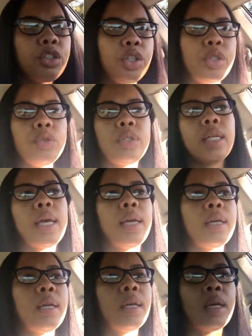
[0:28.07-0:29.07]

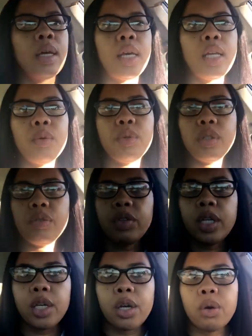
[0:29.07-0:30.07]
Tuesday, and it was a
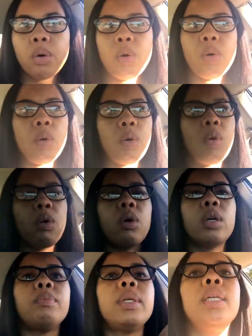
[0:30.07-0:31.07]
video
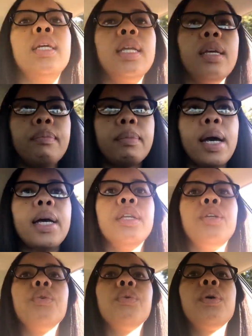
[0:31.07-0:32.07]
on me getting my
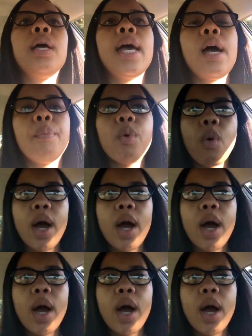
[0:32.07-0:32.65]
new Apple